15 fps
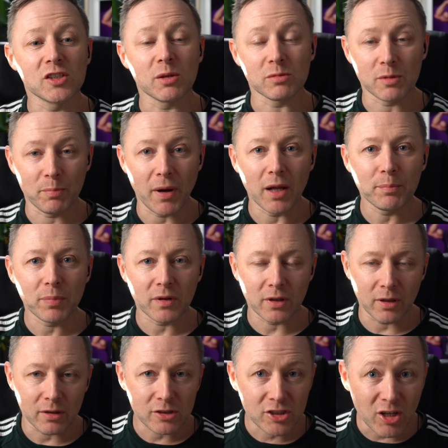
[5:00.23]
It was
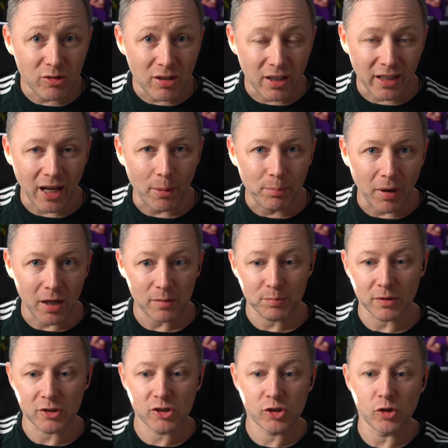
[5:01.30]
it sounded like a
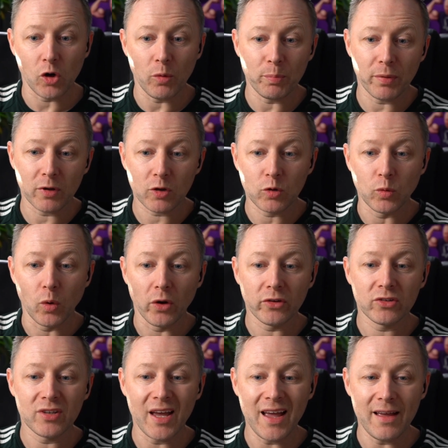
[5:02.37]
barbershop
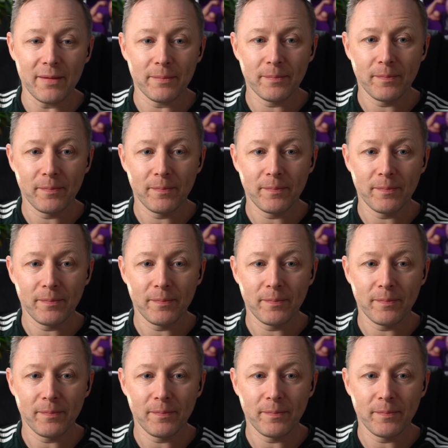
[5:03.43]
quartet.